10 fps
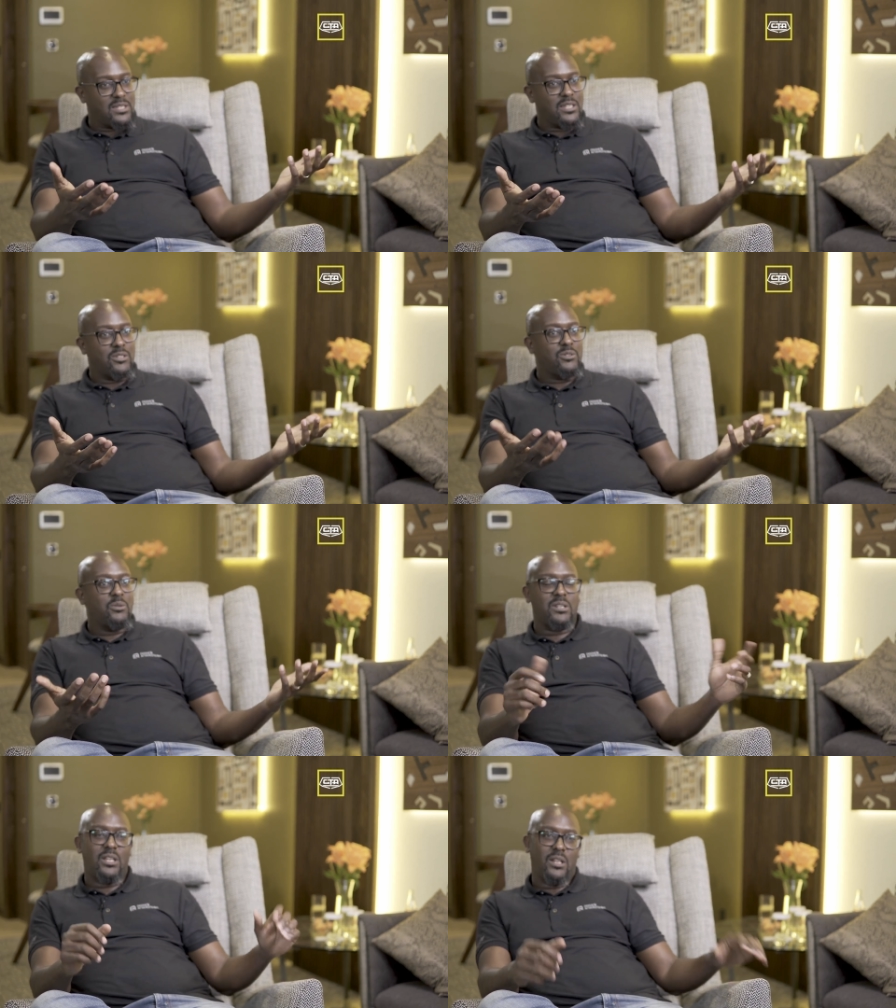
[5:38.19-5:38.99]
But the
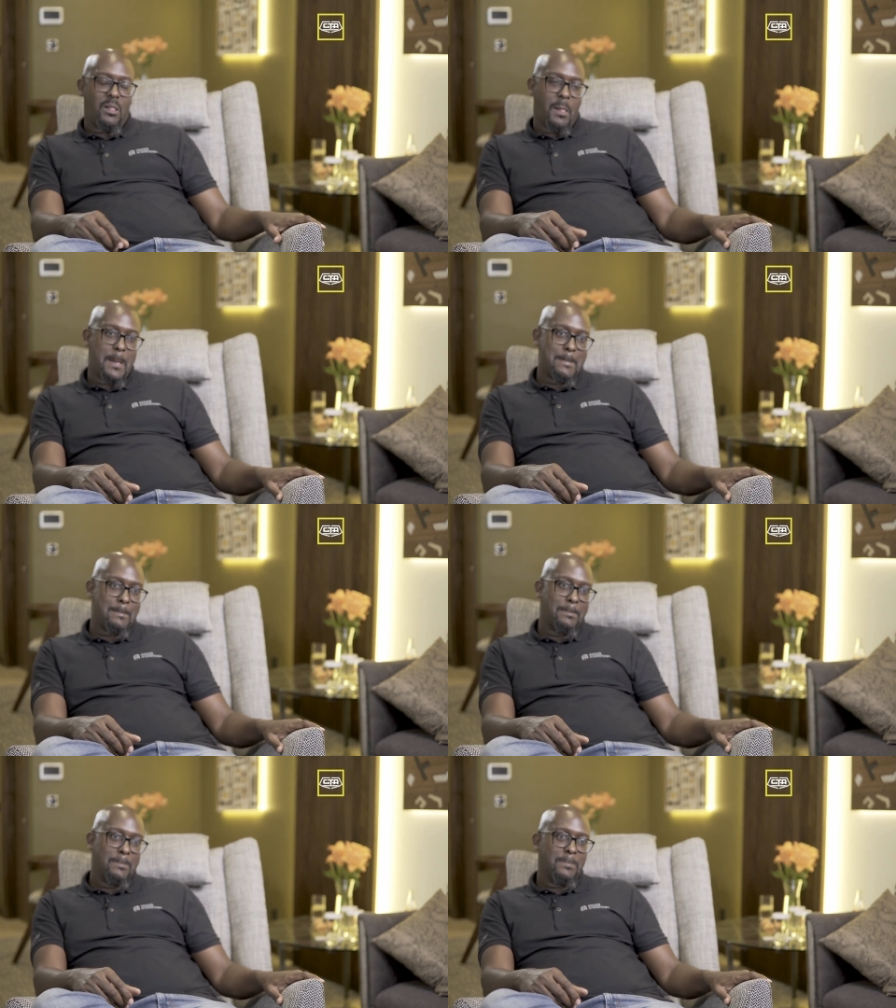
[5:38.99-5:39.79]
chance is already there
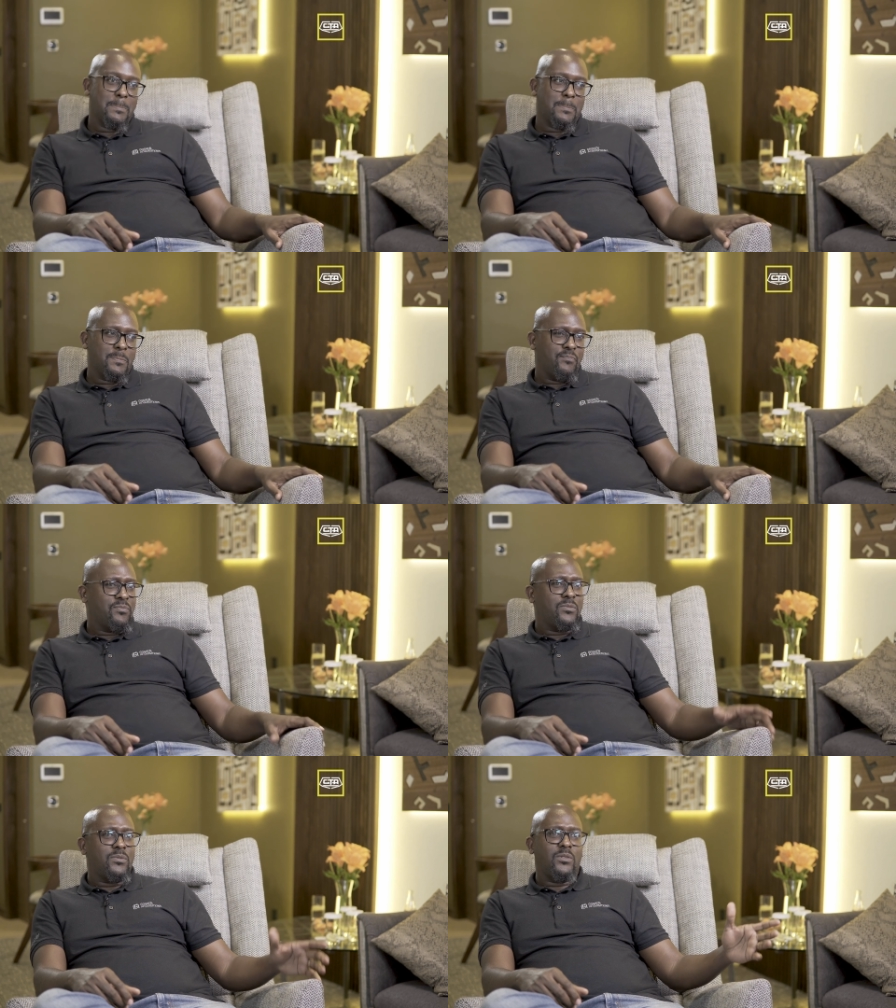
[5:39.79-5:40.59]
of people saying
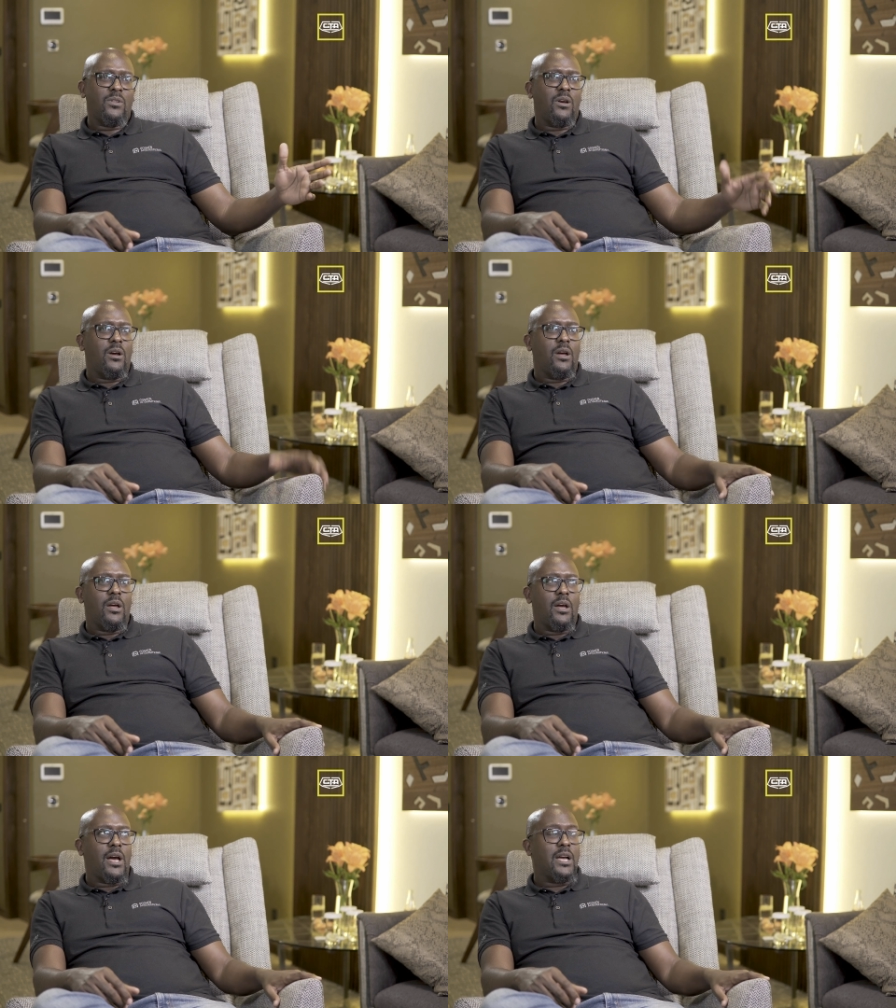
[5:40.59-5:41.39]
yes is already no, slashed
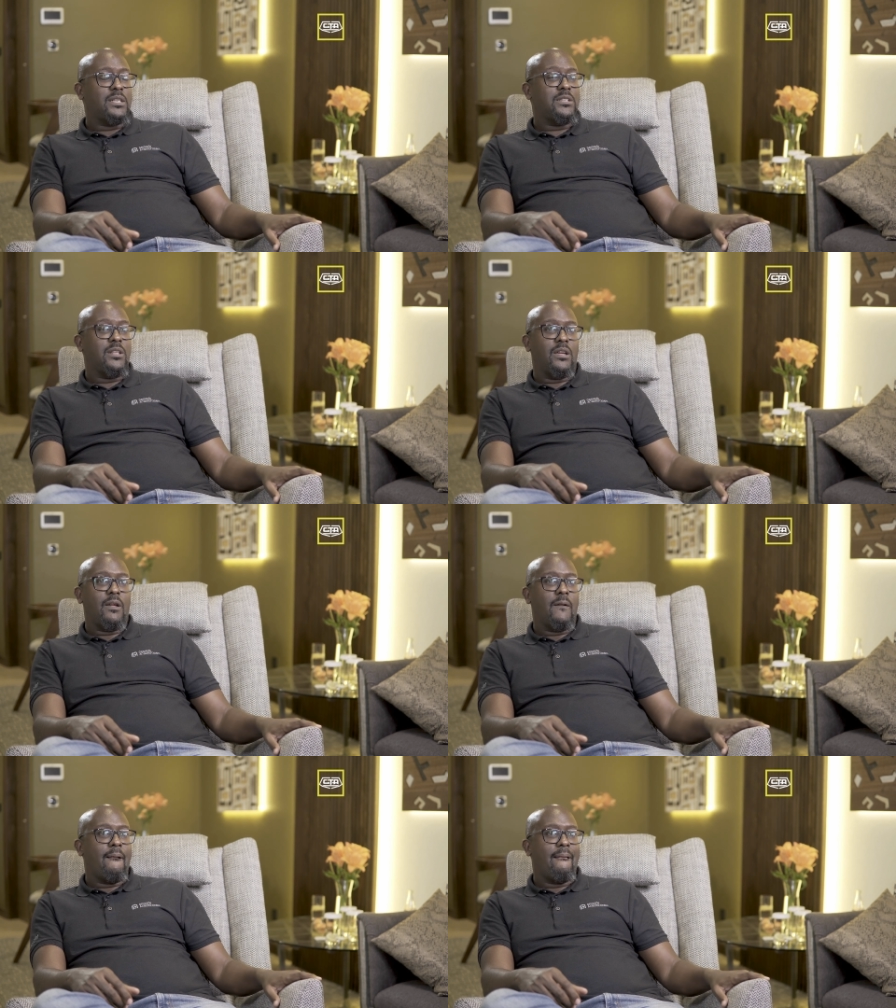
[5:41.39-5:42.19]
to actually, like one
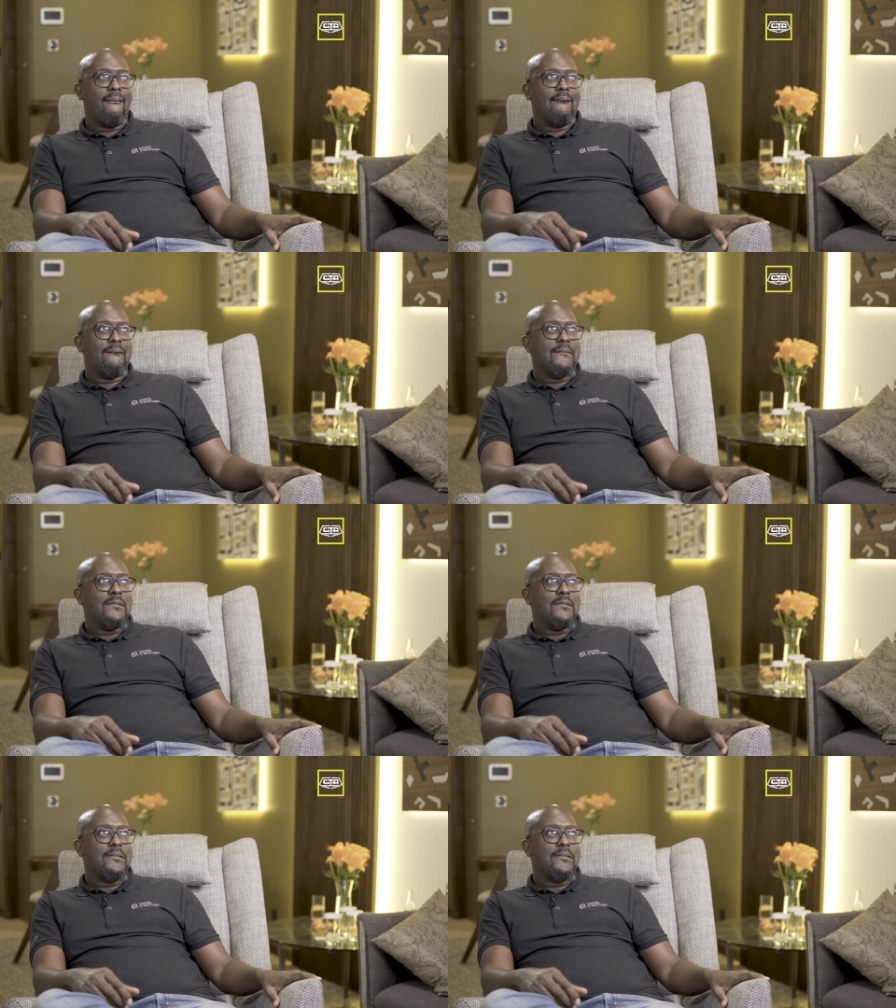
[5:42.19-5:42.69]
in every two.